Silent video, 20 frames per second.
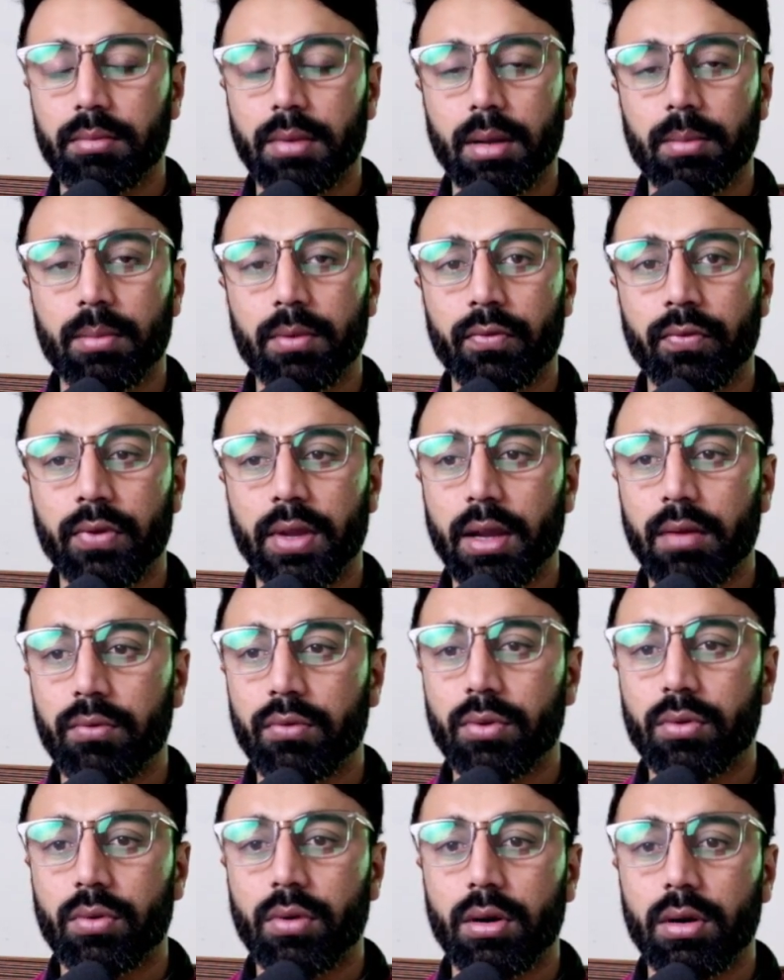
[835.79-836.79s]
We have to
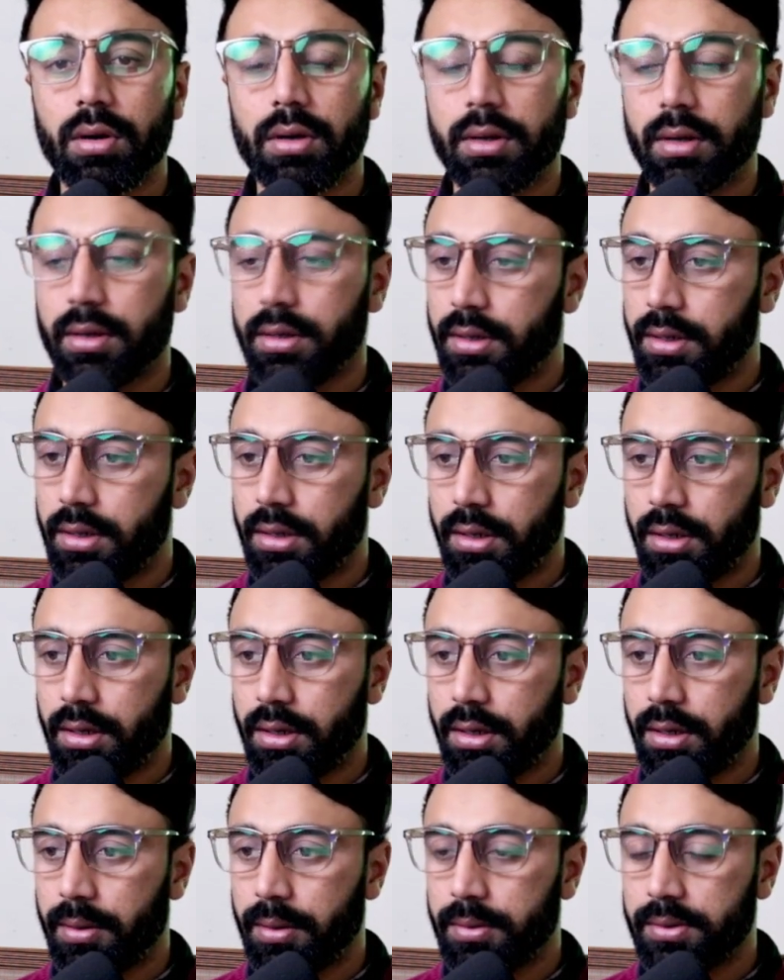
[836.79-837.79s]
crawl
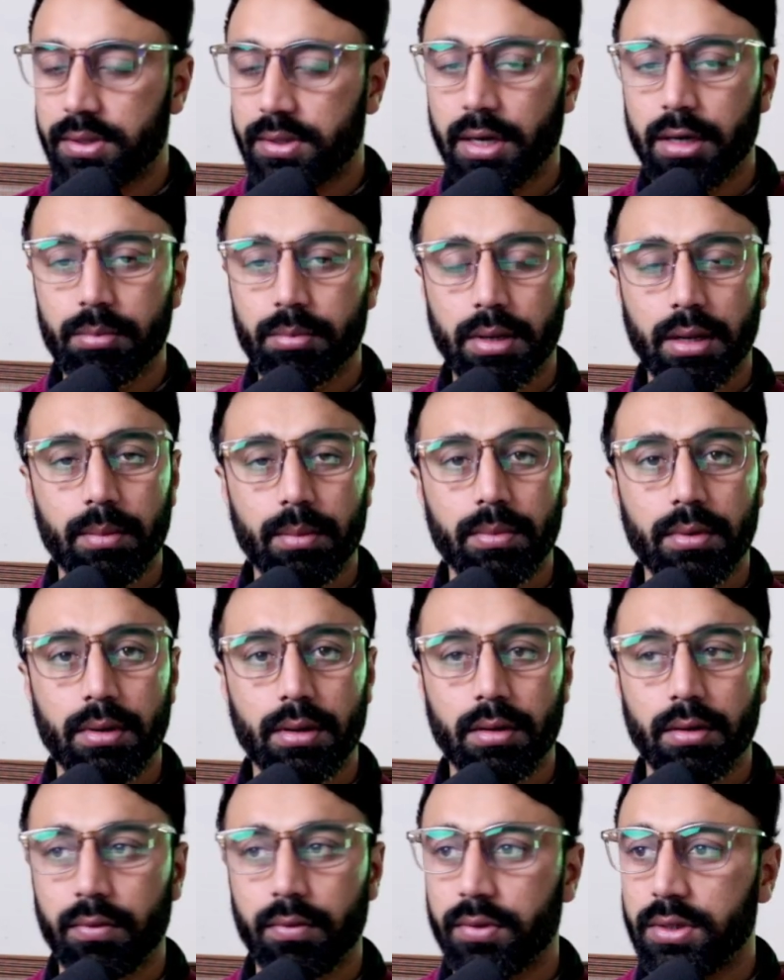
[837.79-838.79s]
sitemap
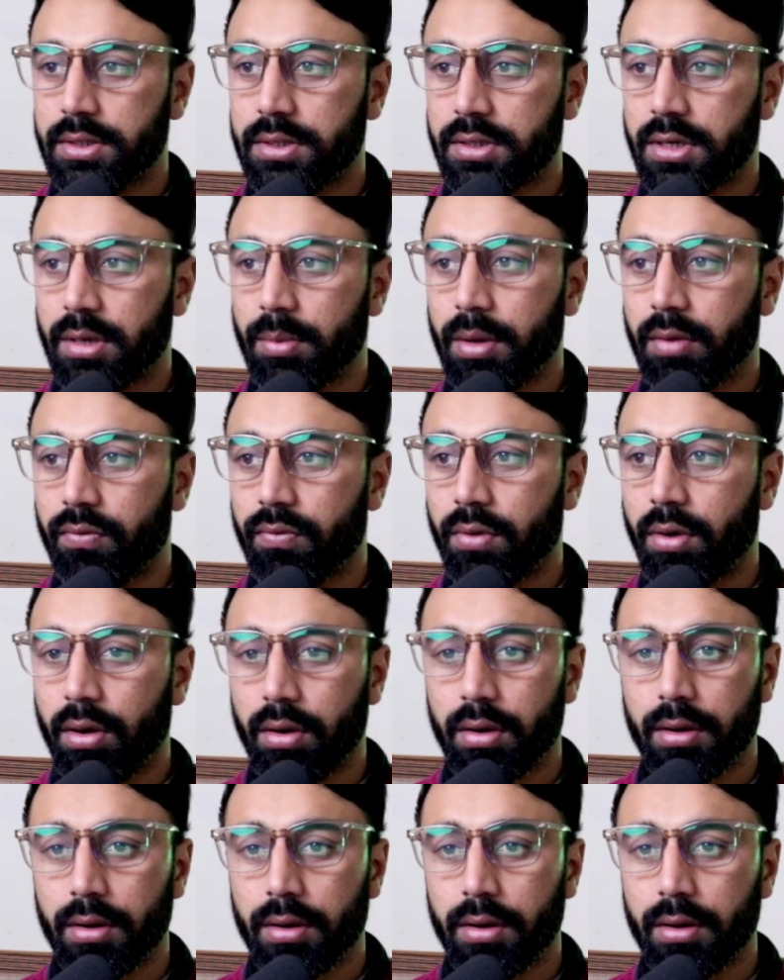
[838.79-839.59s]
with a screaming frog,